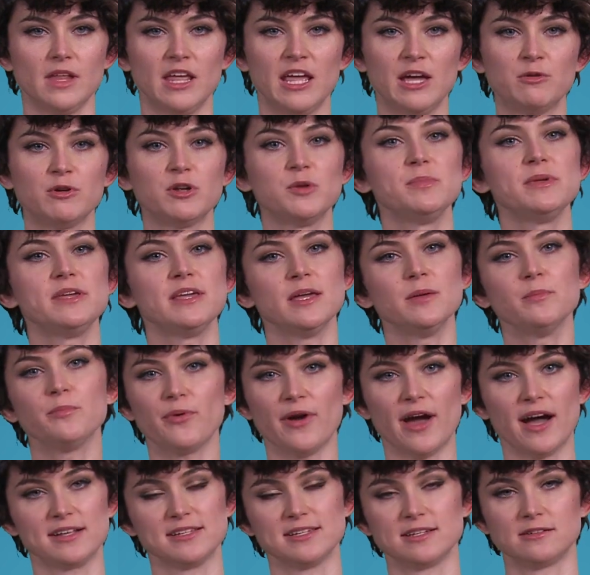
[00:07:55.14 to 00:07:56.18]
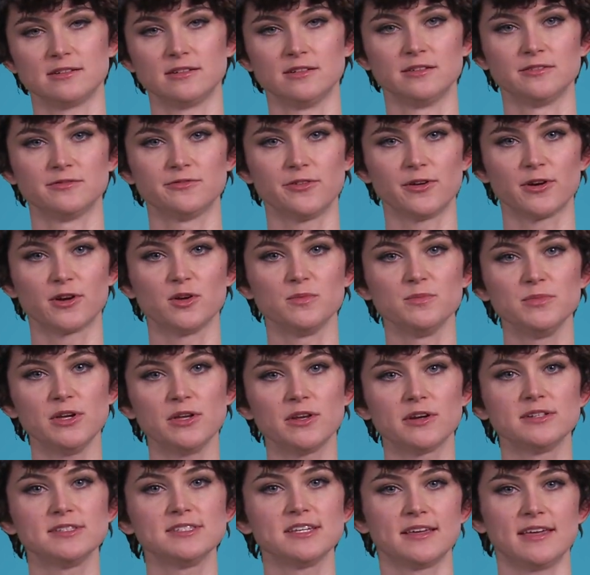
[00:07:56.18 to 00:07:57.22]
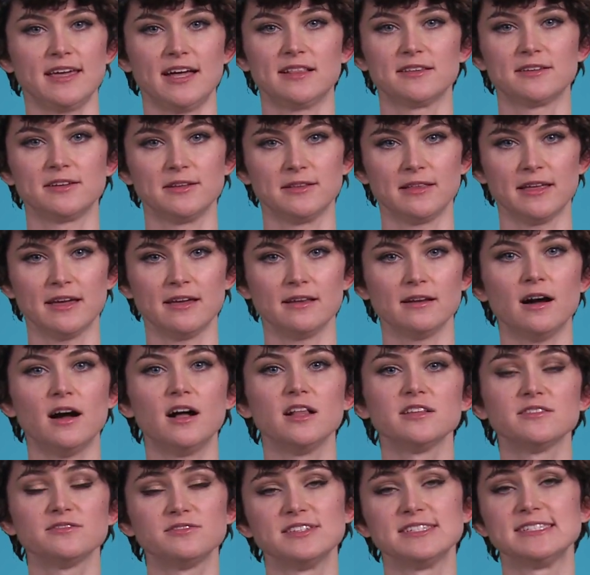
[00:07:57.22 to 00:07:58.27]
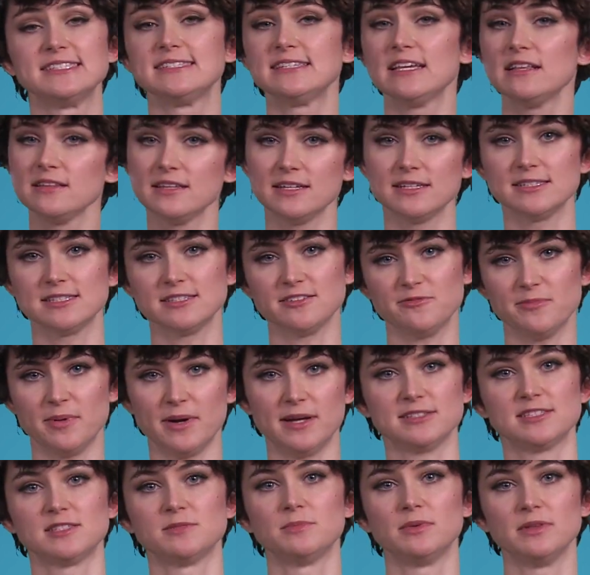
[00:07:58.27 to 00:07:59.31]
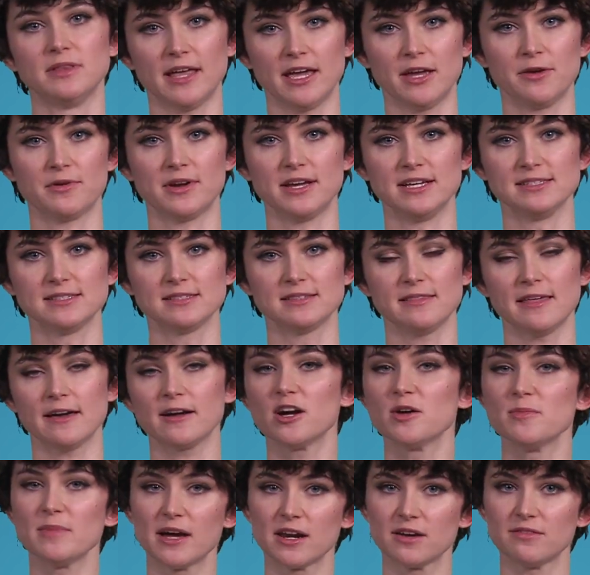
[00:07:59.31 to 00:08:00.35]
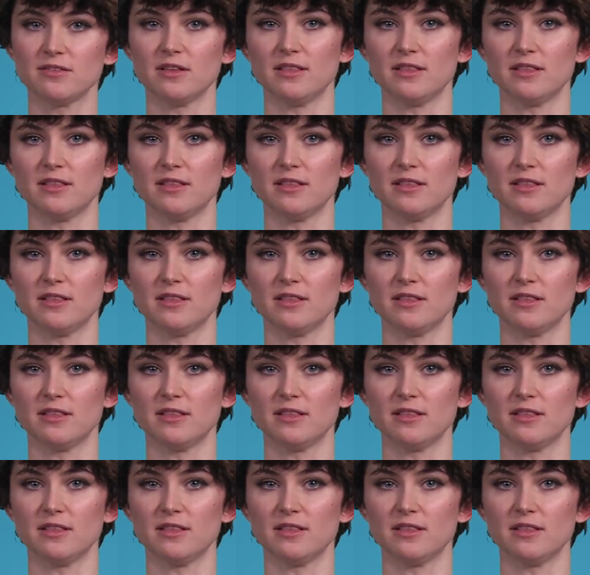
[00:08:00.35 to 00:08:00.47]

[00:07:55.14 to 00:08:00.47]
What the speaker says: It would be impractical for a computer to calculate all of the zillions of possible light rays that come out of